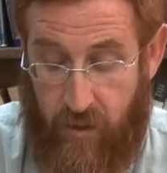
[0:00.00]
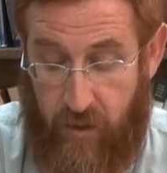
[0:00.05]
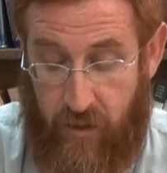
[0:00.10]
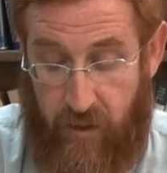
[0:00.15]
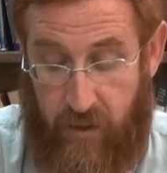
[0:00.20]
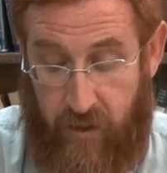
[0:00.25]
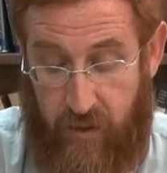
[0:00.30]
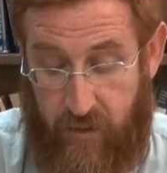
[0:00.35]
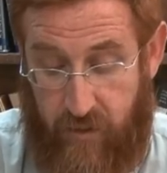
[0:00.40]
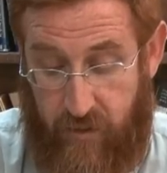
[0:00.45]

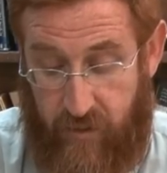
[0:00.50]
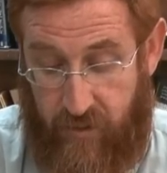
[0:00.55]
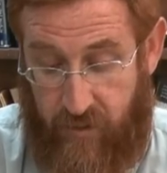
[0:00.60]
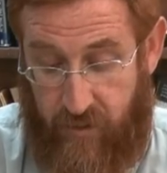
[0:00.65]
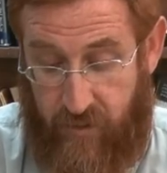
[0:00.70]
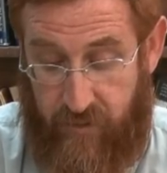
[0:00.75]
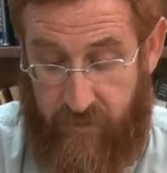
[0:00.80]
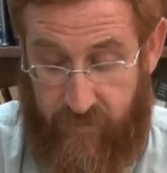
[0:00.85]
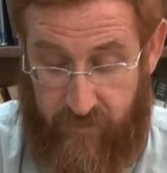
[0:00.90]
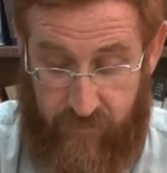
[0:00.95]
In
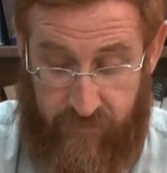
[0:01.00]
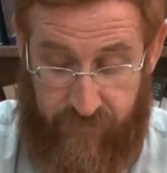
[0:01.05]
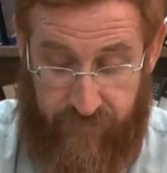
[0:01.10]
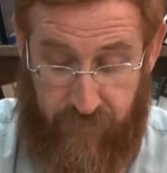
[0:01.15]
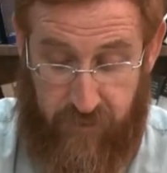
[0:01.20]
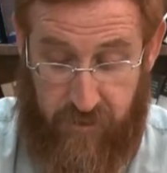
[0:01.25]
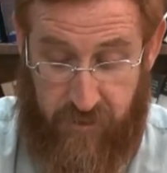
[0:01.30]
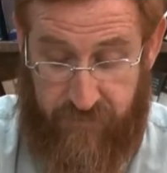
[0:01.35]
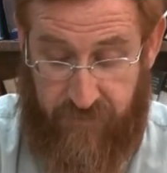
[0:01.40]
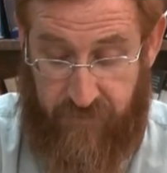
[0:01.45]

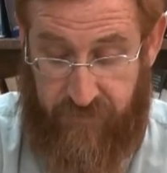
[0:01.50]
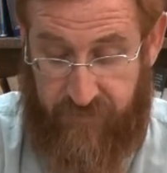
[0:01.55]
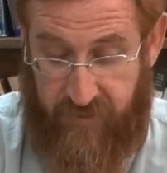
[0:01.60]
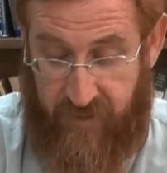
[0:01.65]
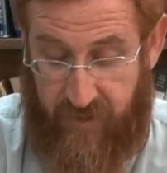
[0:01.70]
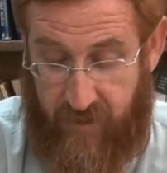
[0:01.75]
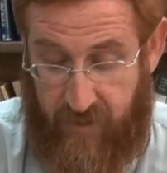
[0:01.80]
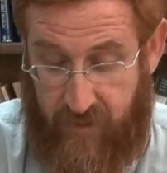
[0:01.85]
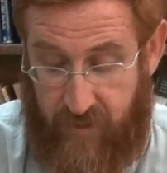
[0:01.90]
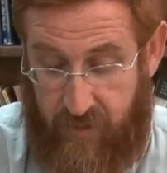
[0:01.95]
verse
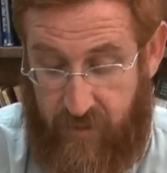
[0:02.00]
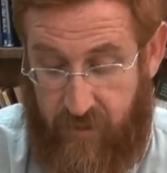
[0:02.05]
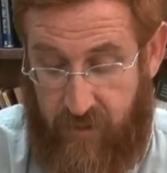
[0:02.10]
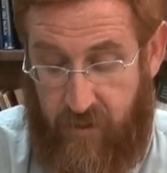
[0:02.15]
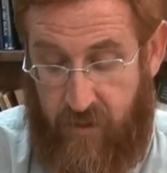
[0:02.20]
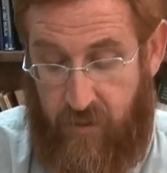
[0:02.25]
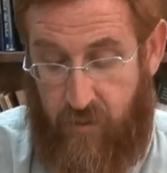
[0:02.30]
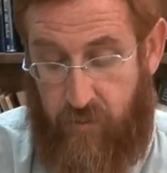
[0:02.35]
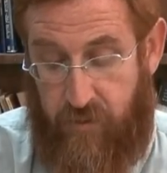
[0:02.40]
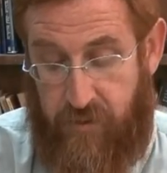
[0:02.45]
15,
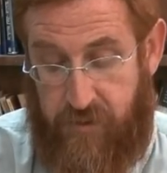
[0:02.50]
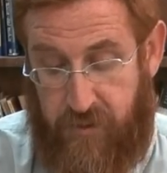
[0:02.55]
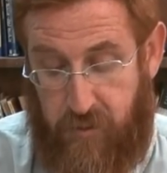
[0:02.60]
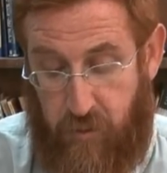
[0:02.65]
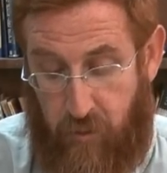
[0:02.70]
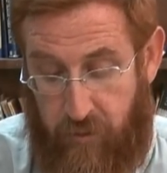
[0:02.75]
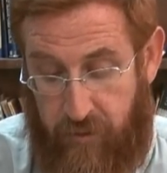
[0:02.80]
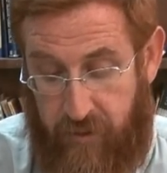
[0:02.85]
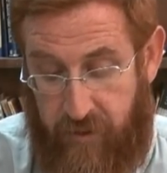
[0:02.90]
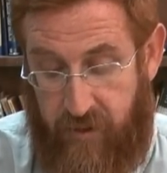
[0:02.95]
the
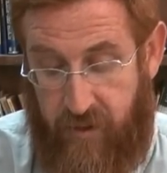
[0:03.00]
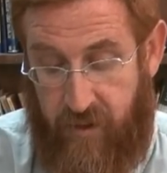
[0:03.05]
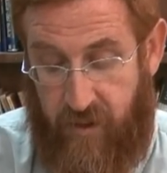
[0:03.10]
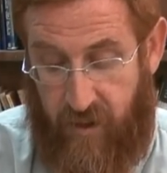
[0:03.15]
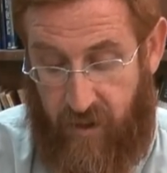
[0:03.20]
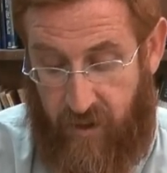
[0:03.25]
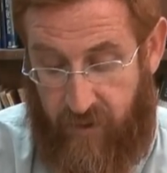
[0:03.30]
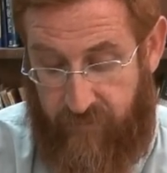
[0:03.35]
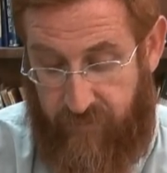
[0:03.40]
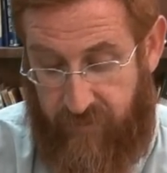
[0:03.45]
story
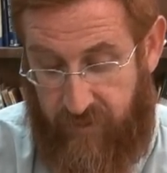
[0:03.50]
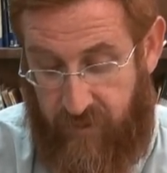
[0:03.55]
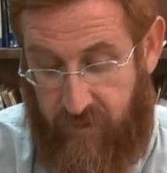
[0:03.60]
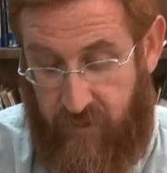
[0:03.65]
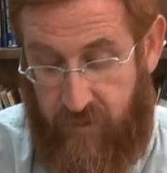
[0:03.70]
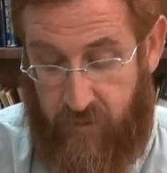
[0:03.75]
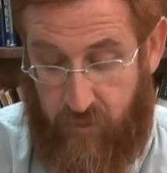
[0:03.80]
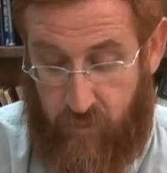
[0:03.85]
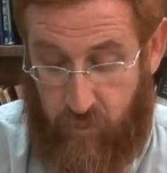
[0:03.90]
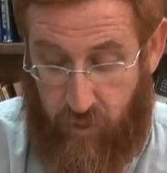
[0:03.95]
of
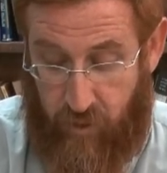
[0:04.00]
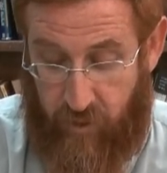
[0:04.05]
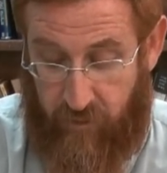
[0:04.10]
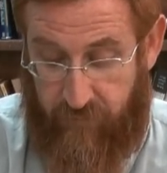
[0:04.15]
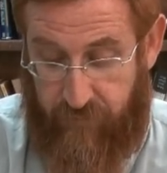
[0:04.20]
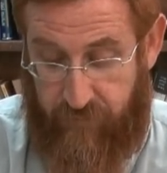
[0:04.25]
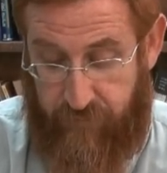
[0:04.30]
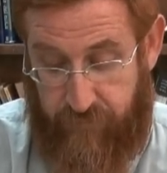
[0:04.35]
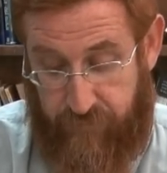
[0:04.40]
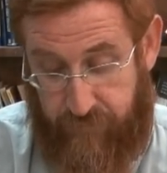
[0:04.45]
the
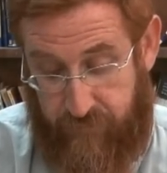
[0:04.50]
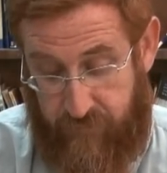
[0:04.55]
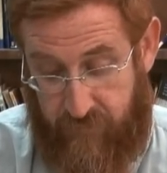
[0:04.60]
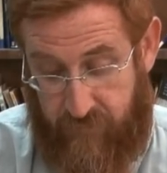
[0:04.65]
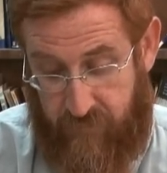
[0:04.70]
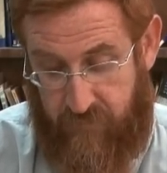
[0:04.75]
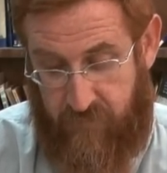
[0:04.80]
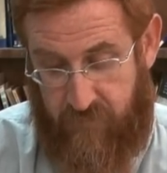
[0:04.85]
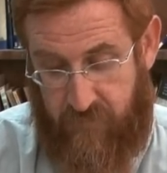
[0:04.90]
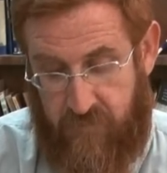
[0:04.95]
12
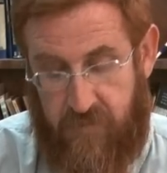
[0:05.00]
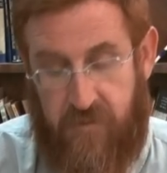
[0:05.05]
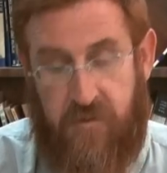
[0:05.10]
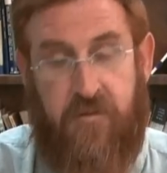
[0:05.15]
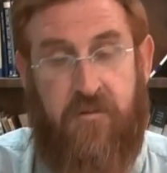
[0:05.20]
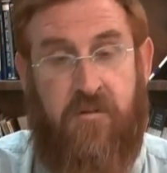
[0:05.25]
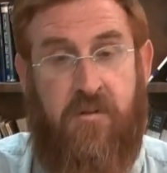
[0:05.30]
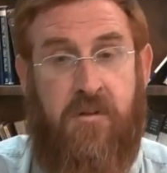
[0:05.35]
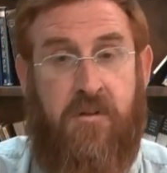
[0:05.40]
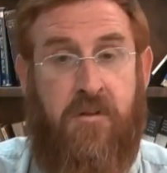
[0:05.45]

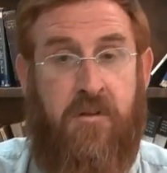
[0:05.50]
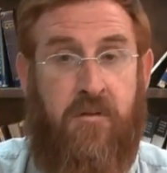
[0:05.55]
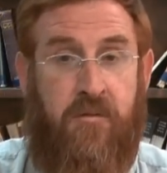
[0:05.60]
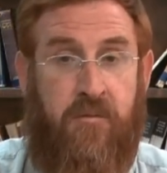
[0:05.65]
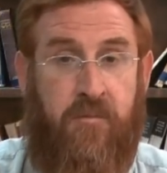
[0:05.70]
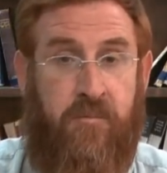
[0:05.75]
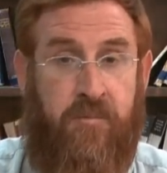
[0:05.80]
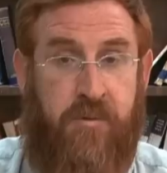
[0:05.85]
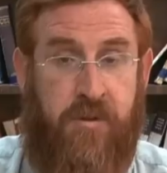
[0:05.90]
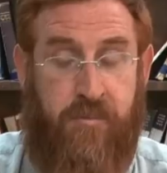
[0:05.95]

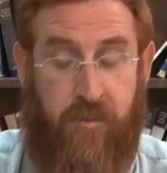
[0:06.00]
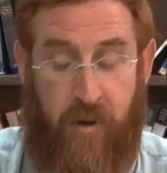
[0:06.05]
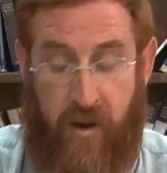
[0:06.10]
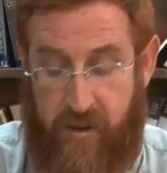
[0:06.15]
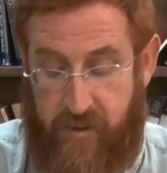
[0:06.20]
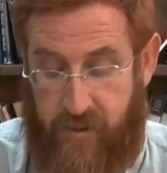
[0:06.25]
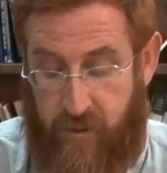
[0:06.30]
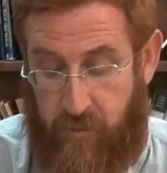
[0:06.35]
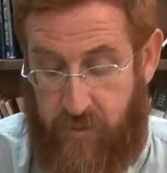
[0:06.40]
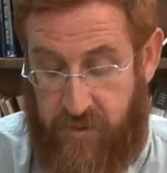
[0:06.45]

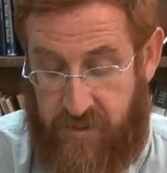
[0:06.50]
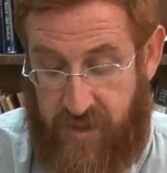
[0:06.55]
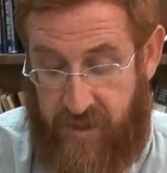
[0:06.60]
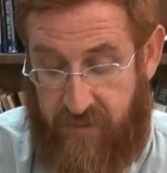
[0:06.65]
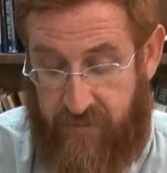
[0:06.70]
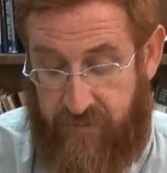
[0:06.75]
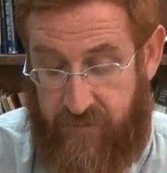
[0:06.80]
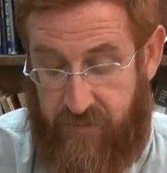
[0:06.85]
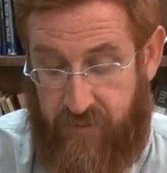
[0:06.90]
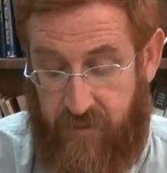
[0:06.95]
spies that were
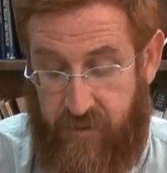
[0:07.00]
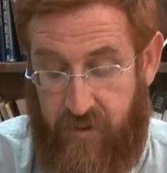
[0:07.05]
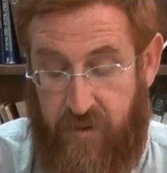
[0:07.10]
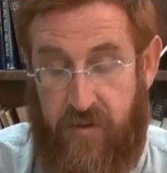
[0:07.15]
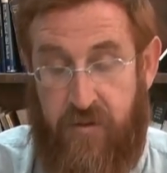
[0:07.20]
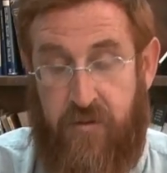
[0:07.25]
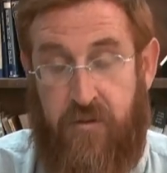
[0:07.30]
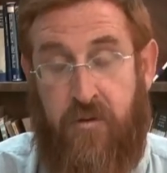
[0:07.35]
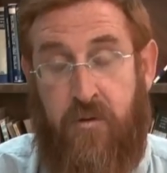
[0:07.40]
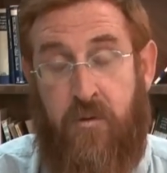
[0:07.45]
sent
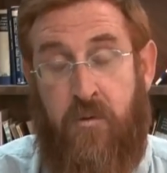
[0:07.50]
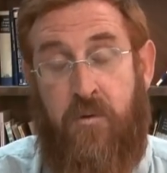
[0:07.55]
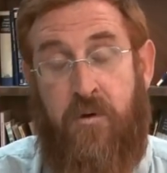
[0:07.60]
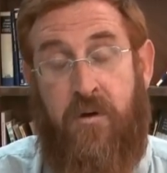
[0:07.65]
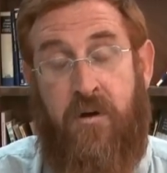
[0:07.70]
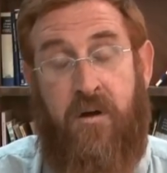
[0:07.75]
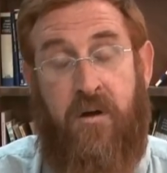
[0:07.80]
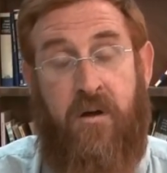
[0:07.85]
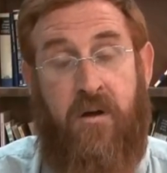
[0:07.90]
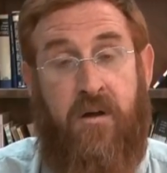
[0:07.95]
to
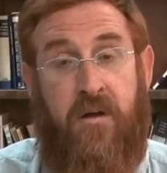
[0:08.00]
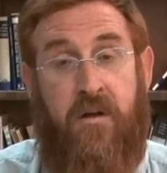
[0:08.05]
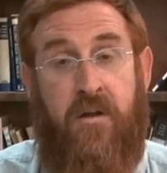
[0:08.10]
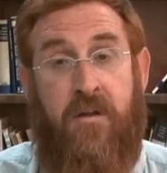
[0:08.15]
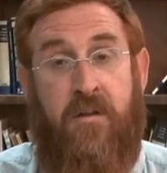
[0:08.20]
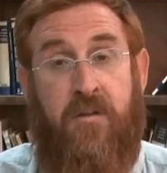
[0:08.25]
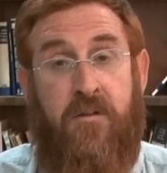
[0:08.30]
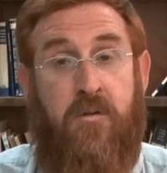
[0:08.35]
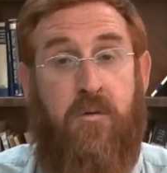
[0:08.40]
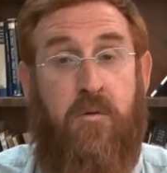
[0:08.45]

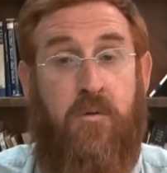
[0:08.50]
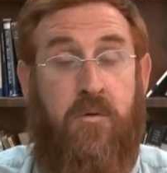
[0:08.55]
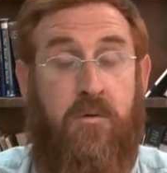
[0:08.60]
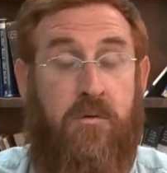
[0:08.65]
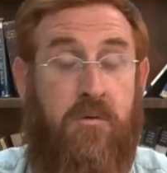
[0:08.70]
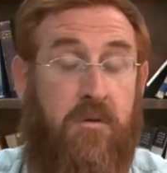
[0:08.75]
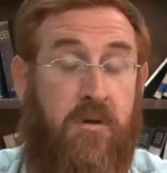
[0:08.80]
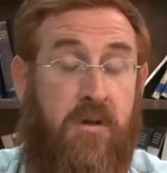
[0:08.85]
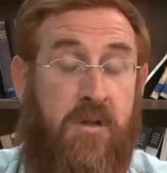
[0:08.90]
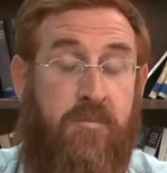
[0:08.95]

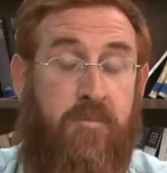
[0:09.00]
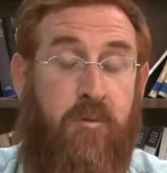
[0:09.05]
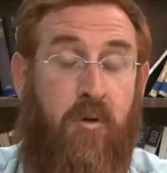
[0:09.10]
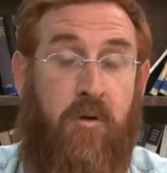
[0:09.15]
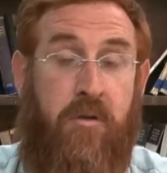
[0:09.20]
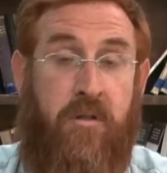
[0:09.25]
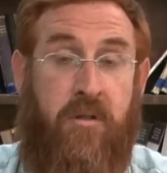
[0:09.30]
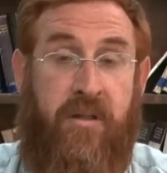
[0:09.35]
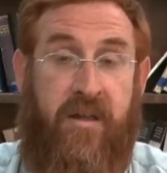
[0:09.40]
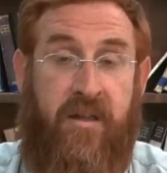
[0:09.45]

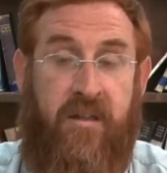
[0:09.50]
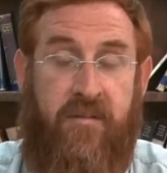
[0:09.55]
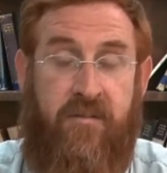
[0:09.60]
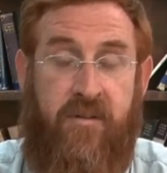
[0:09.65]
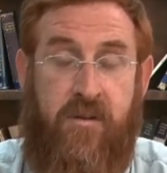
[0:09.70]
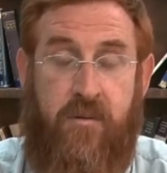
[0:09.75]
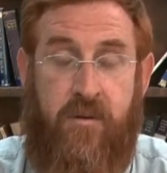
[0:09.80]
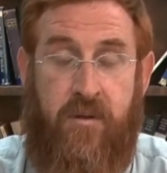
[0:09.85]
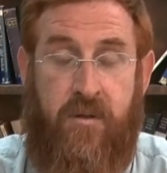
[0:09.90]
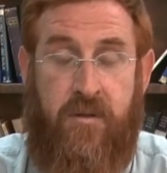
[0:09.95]
explore the land of
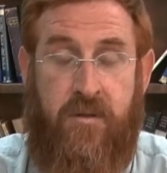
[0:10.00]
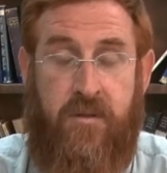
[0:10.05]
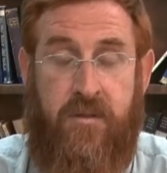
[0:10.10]
Israel.